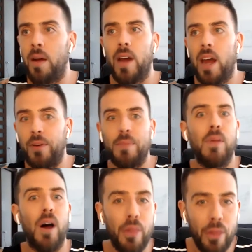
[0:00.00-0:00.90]
every
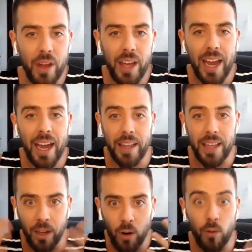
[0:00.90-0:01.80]
month and they
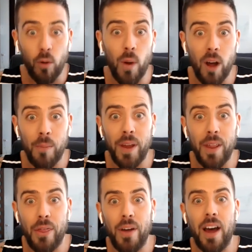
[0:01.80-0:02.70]
get overwhelmed by
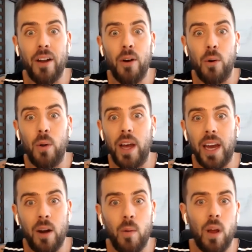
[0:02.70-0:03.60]
the thought oh like
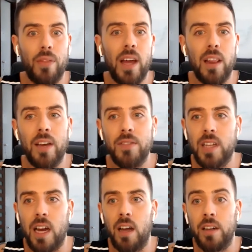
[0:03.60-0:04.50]
i don't want that
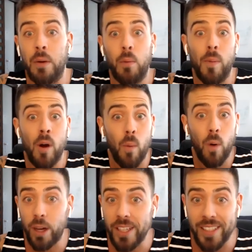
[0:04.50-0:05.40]
lifestyle and remote
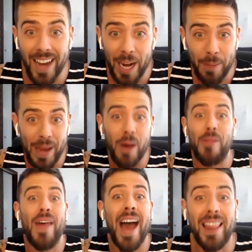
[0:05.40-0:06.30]
work is not about
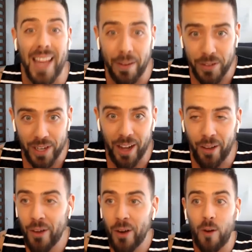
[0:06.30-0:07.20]
that lifestyle
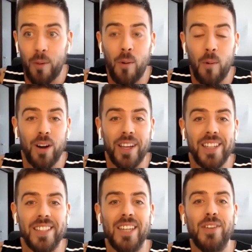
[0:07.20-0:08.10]
remote work
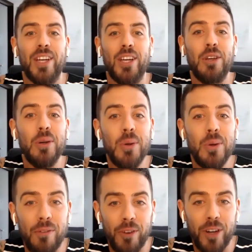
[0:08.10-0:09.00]
is giving you
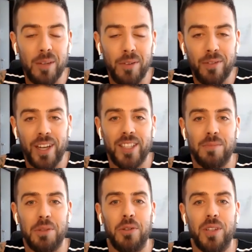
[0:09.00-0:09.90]
the freedom and
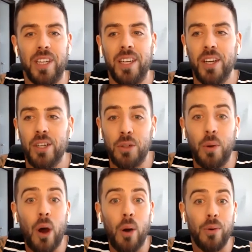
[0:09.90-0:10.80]
flexibility to
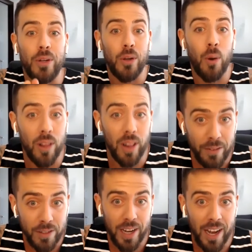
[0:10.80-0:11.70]
own your
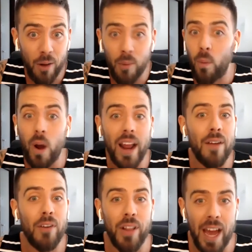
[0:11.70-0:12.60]
lifestyle
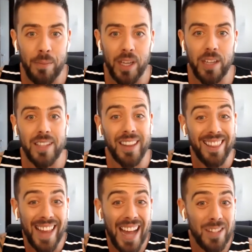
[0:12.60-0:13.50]
whatever that means and
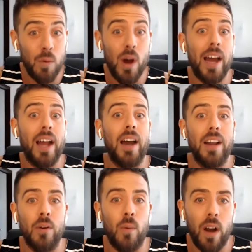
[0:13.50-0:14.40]
that's why i got
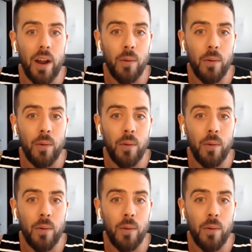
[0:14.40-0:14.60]
into what i